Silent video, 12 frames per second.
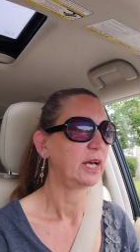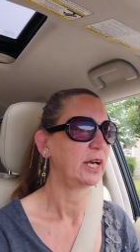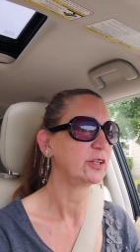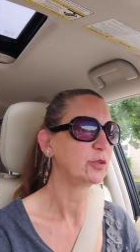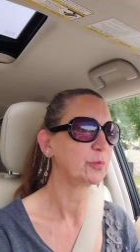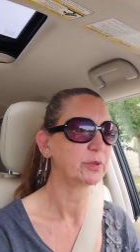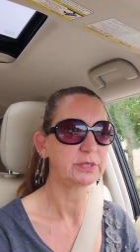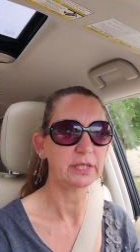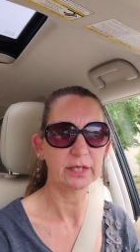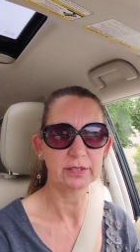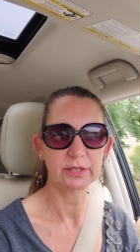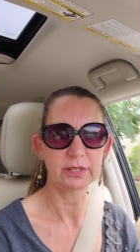and to
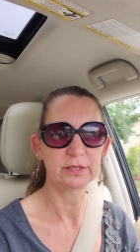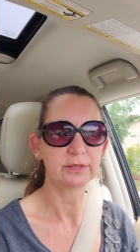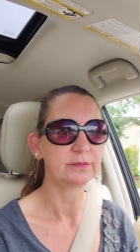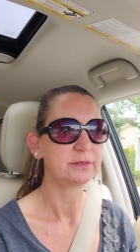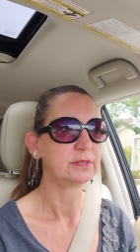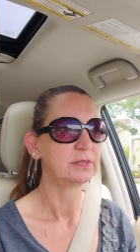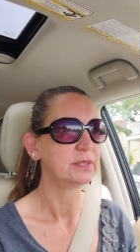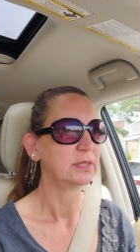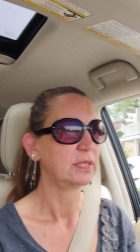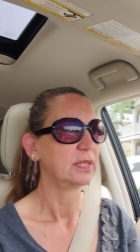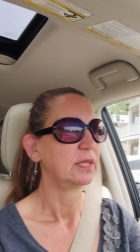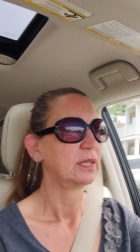protect her.
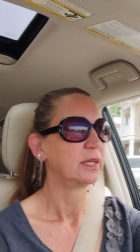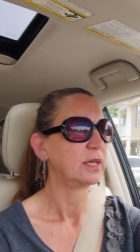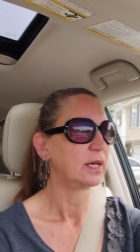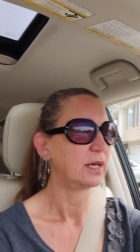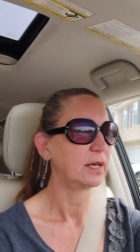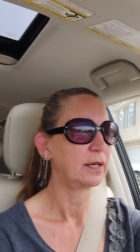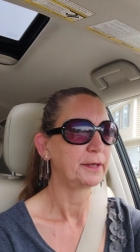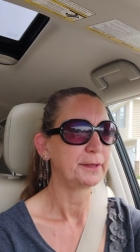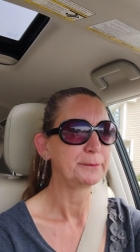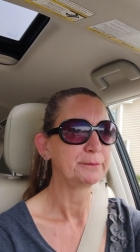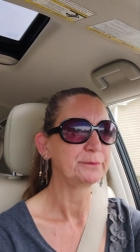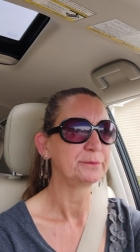
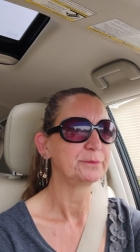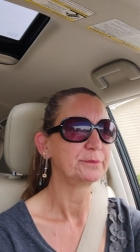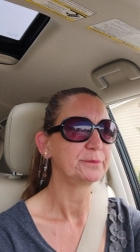Um,